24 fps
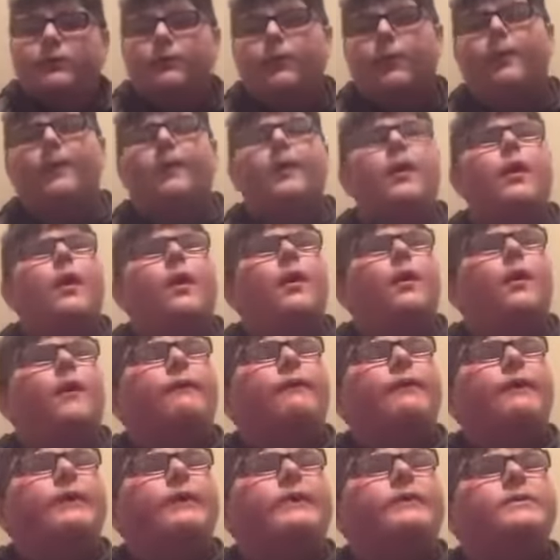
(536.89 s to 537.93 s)
I
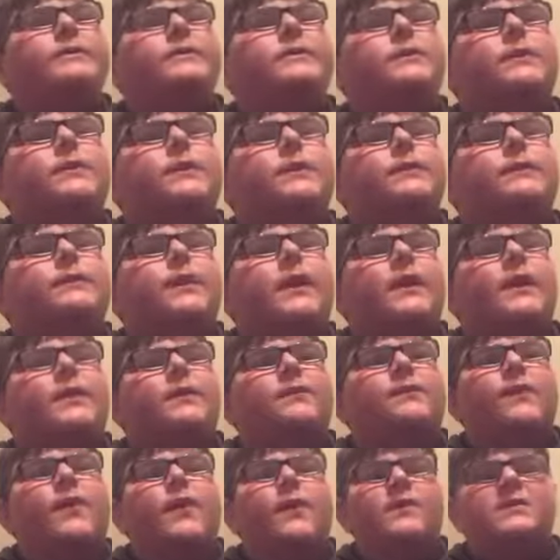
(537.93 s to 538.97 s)
think it's the Alex
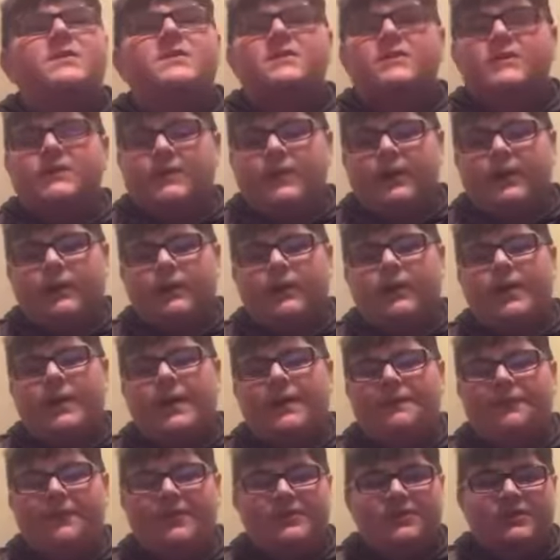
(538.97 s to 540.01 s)
Ferguson stand,
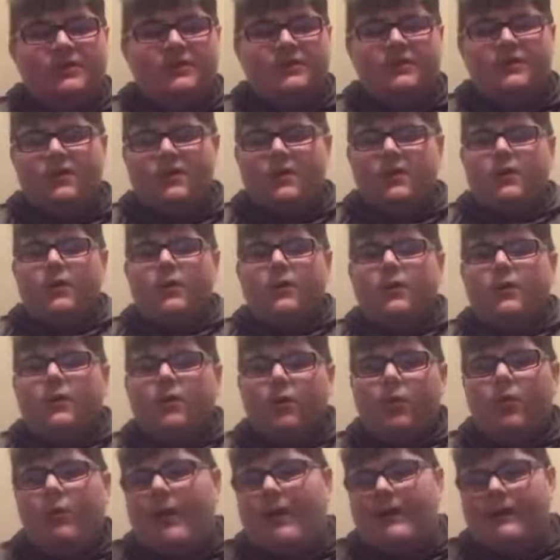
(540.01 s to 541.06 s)
which is
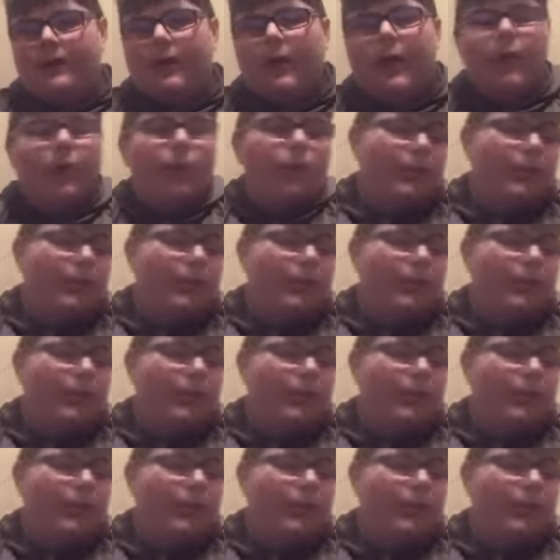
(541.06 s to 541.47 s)
quite low. A